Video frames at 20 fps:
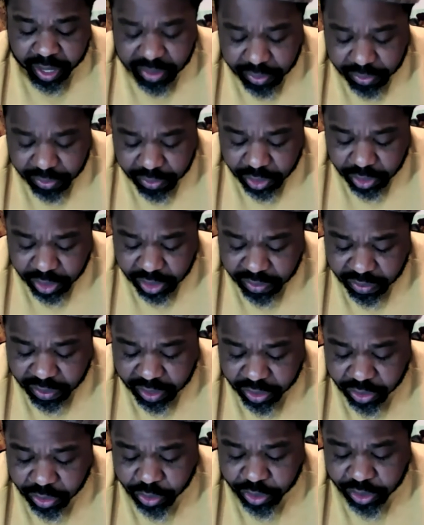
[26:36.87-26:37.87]
the fullness of their
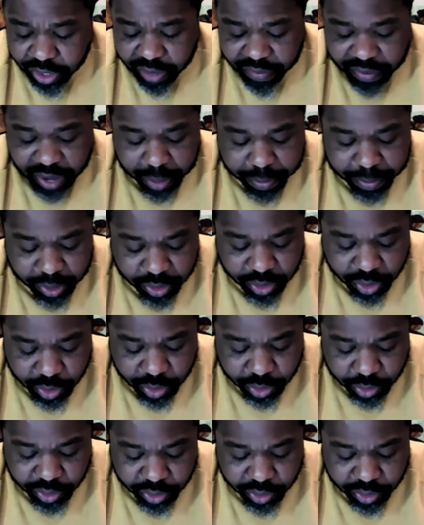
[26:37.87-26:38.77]
stories have not been told,